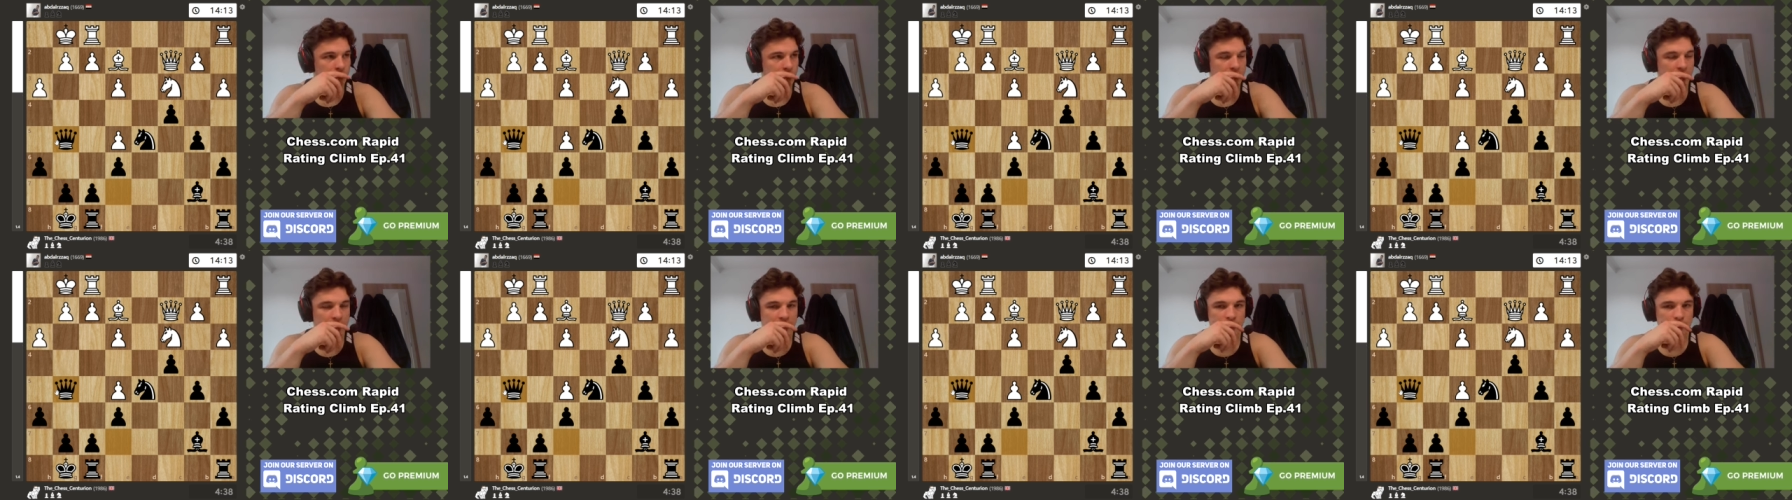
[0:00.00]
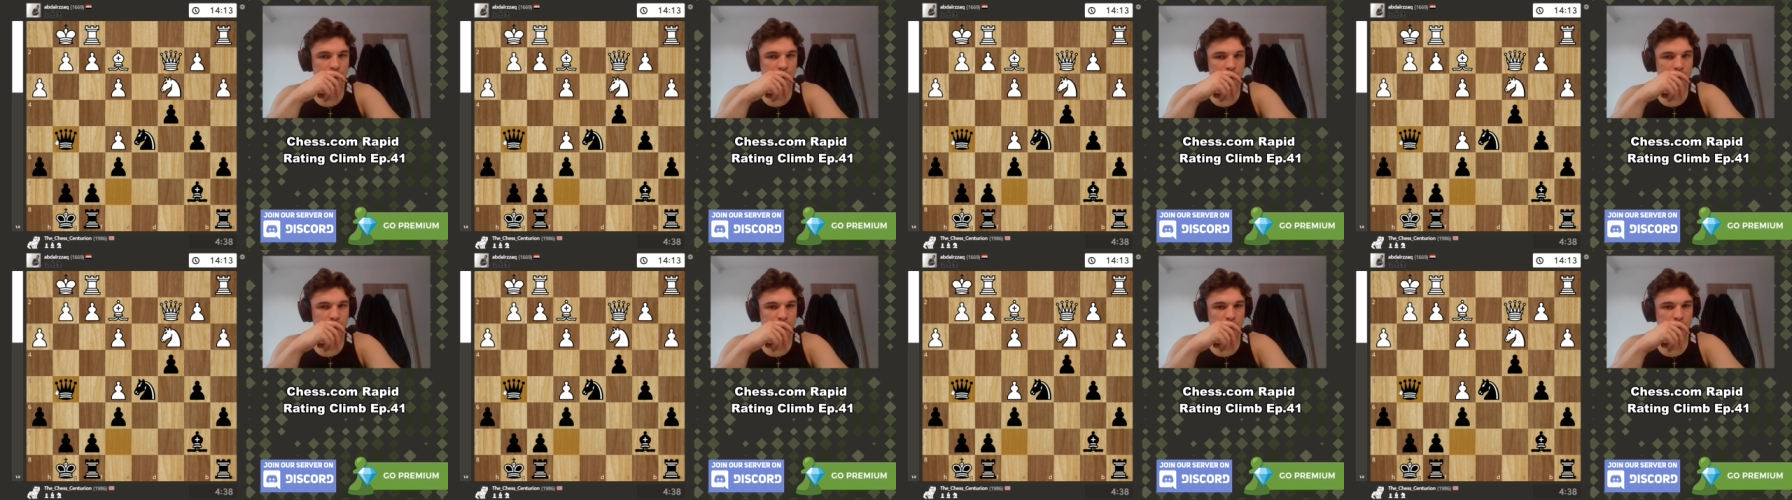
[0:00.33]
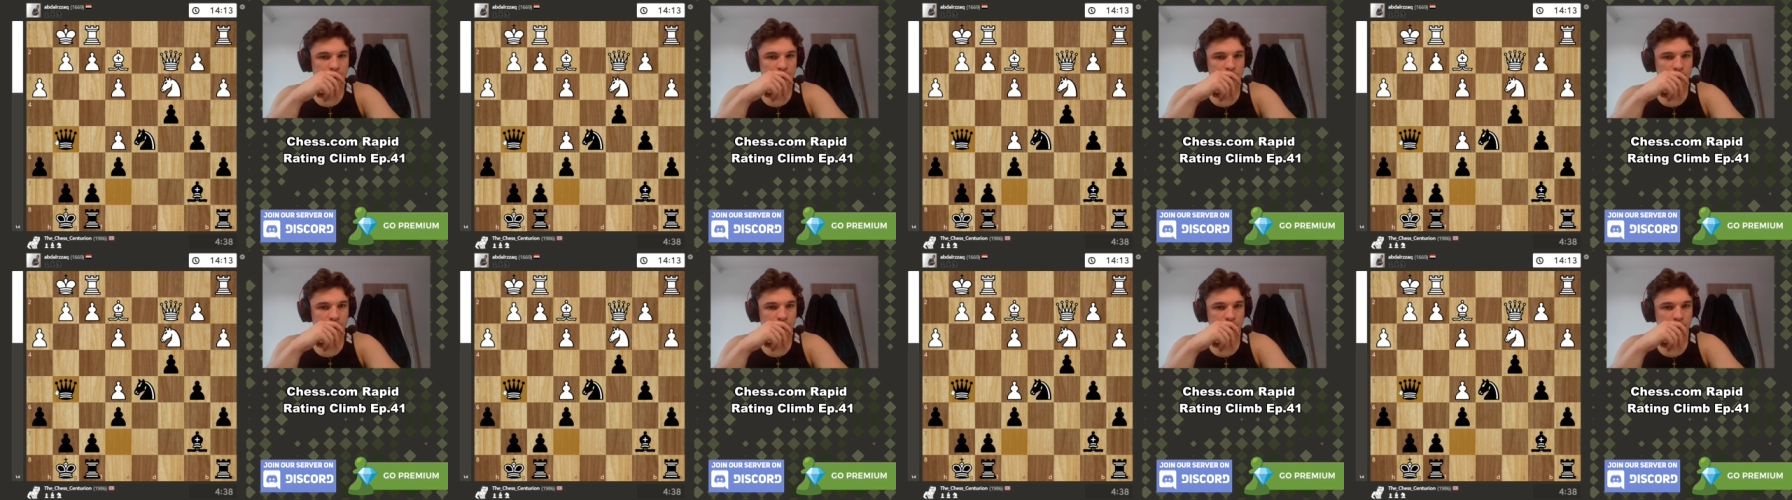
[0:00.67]
game,
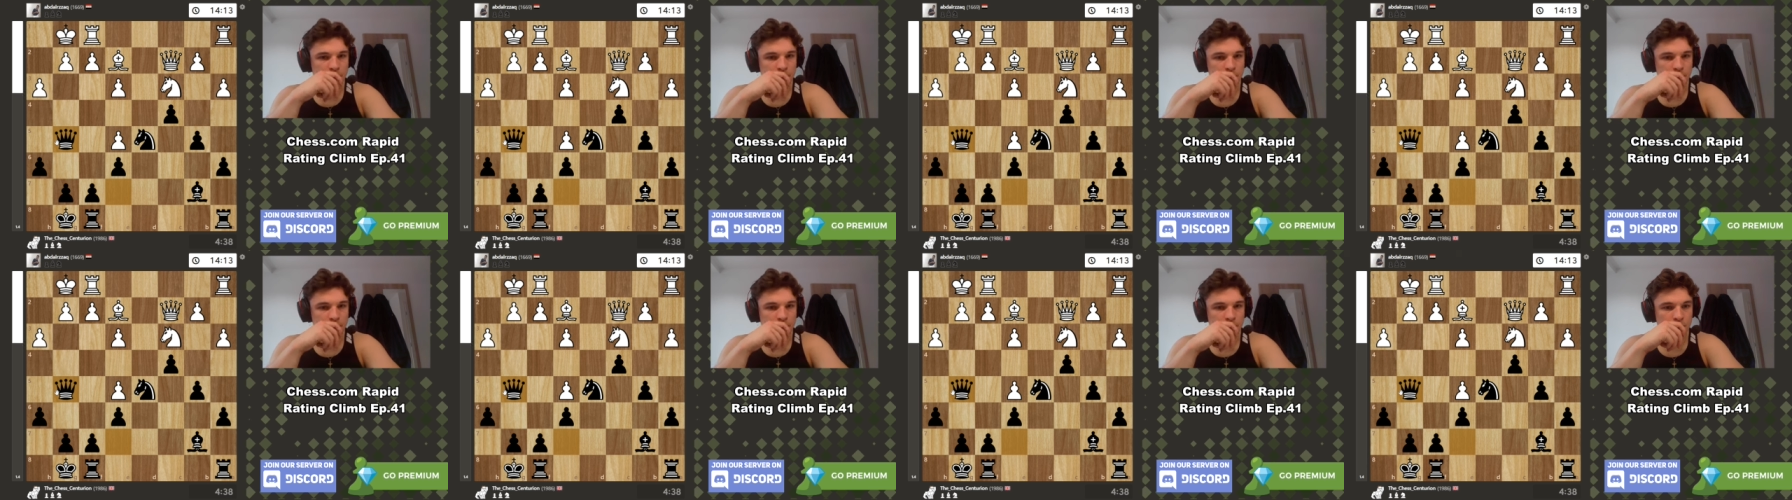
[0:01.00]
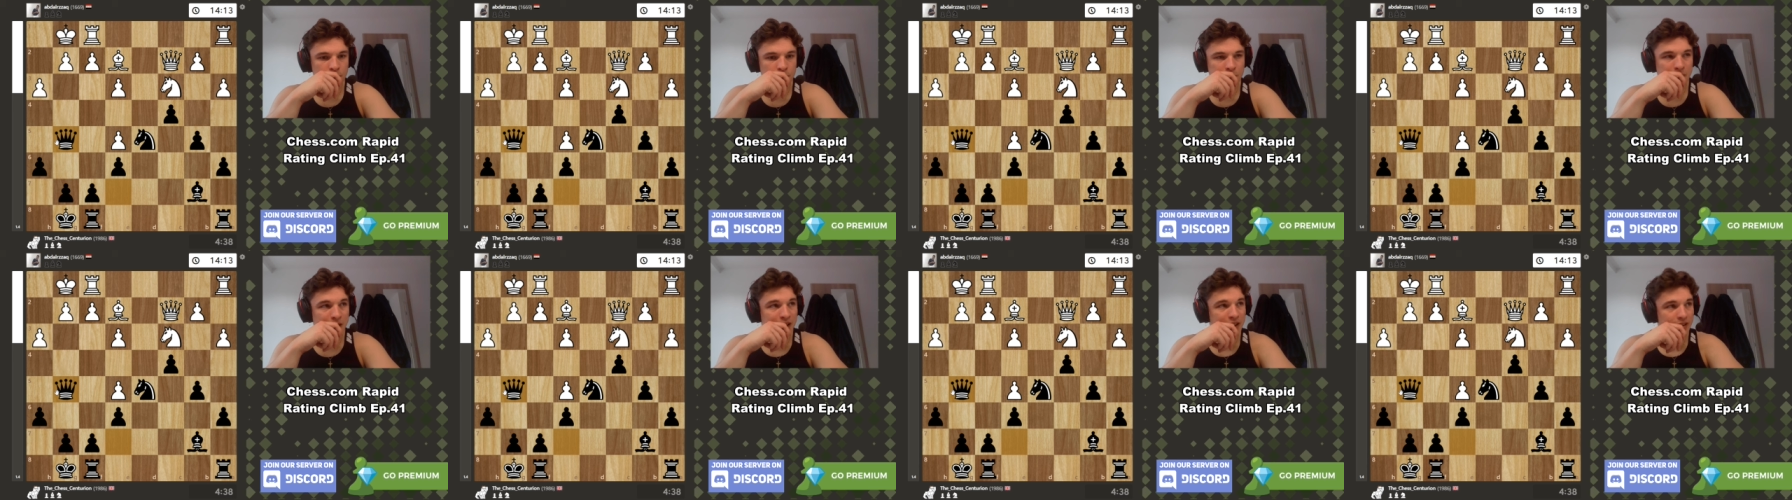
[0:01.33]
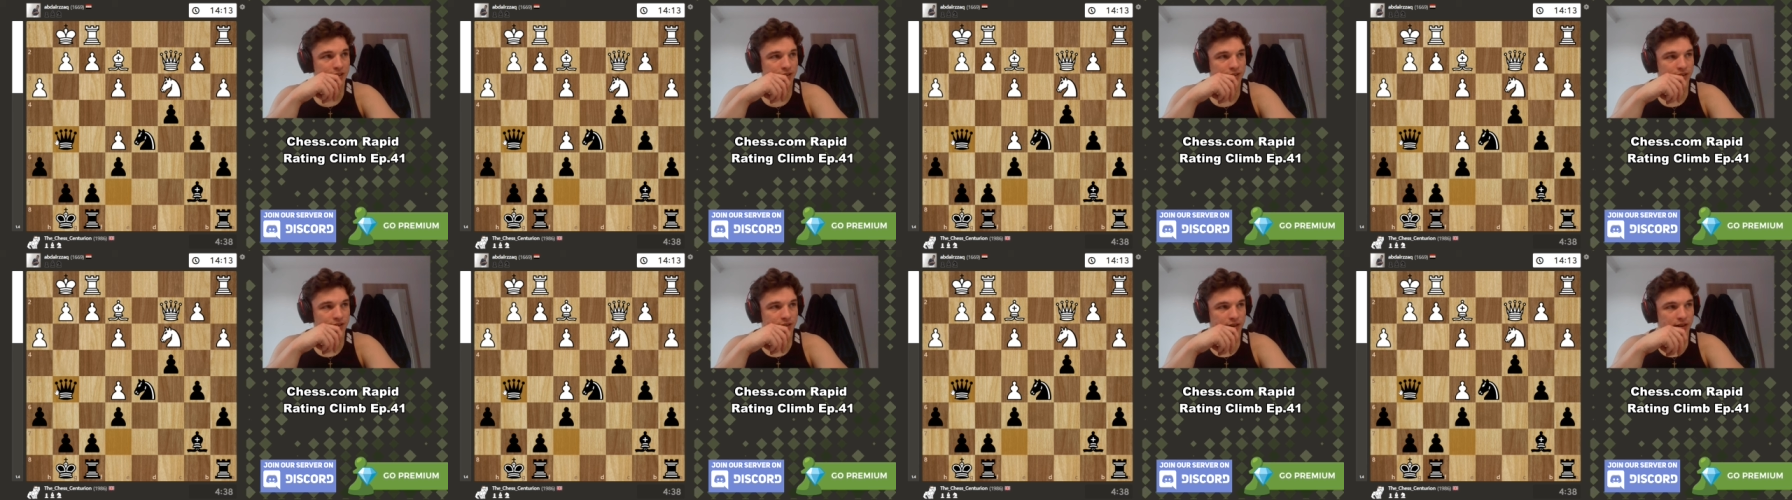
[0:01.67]

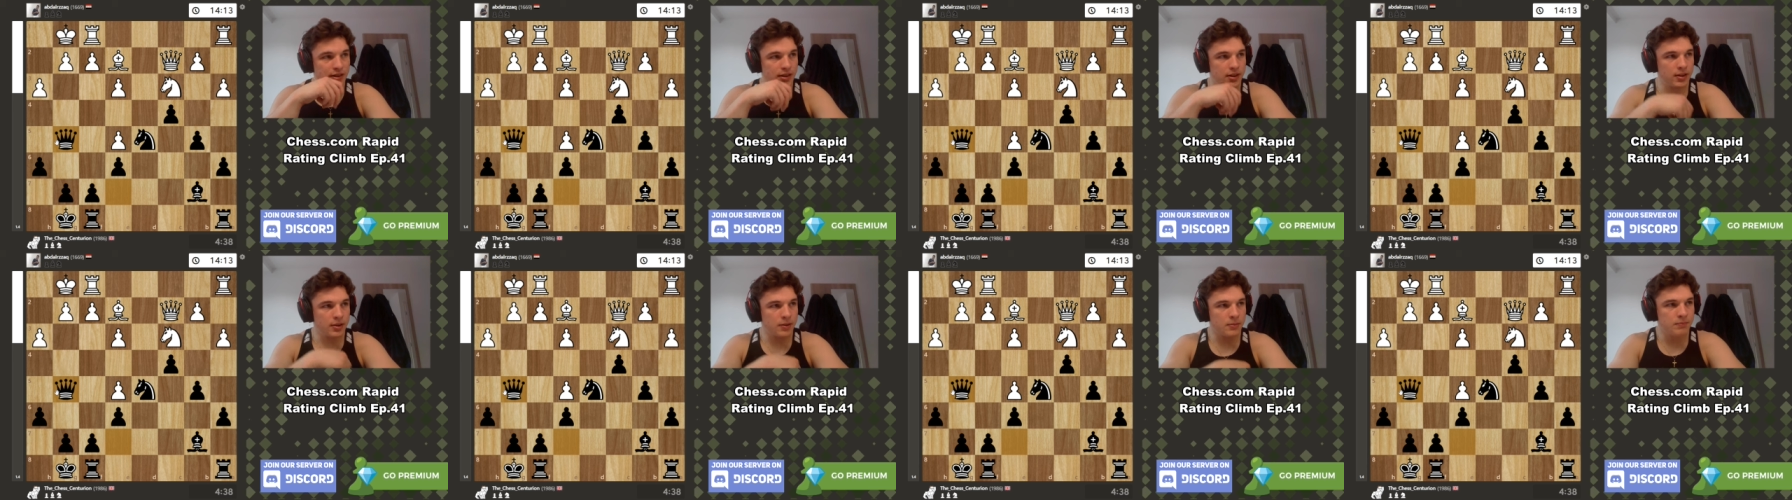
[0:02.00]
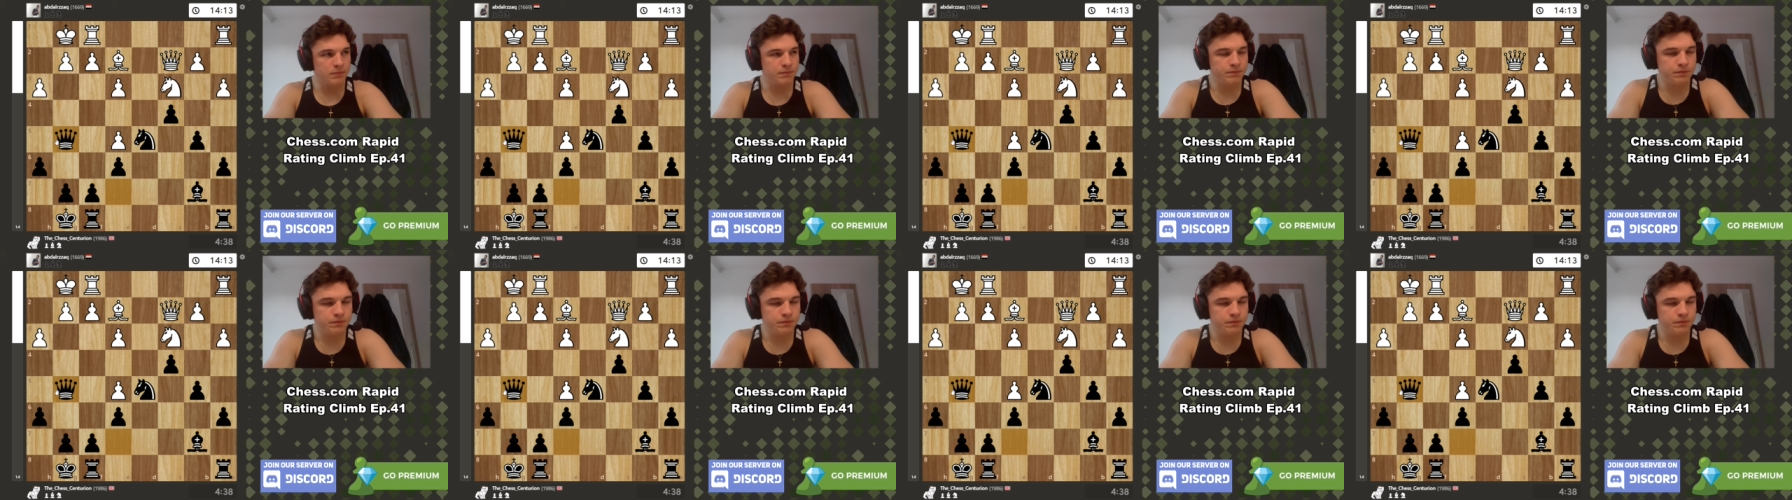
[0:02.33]
basically.